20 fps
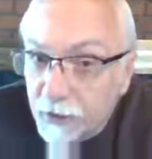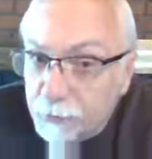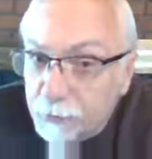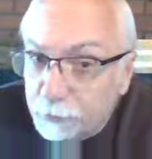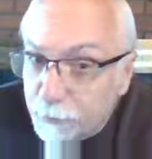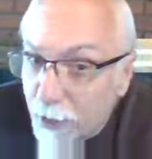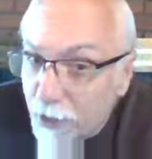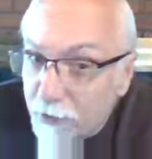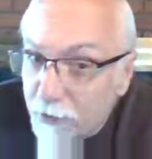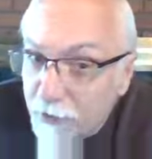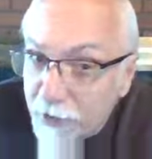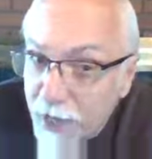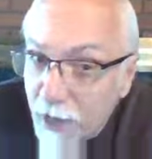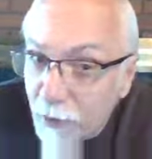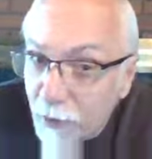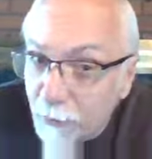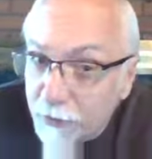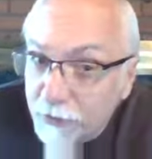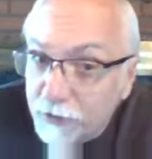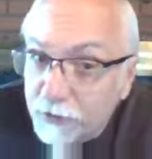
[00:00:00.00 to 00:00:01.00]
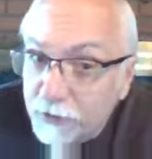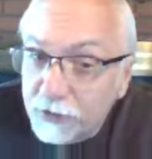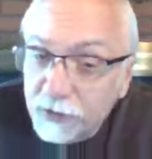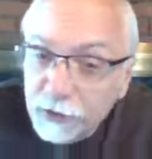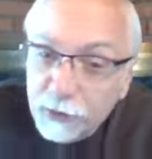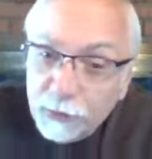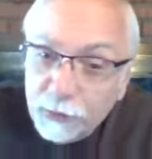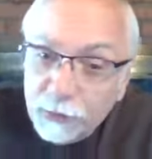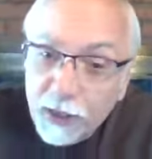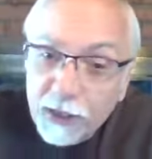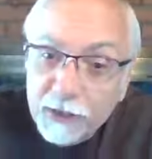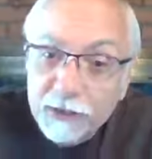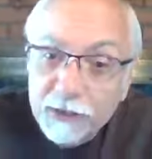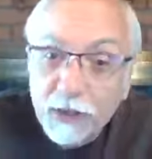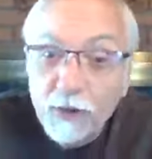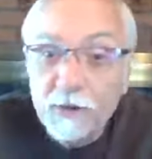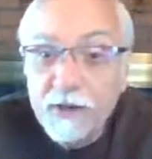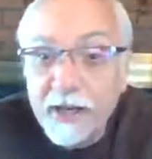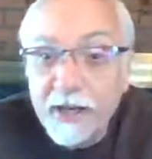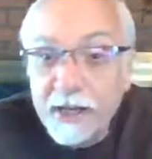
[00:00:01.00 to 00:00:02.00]
Now, it's better than that one too. I'd
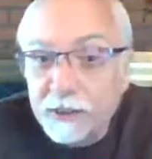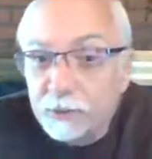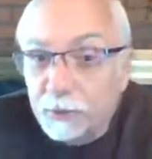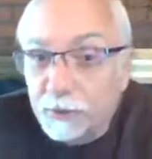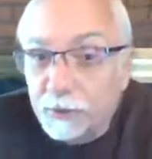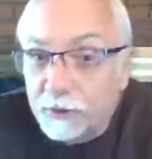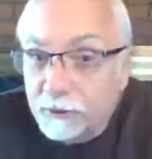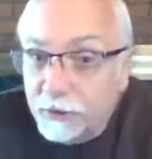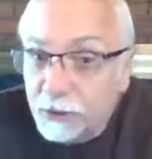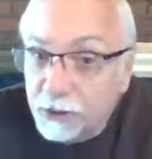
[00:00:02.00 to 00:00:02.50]
go to the next one.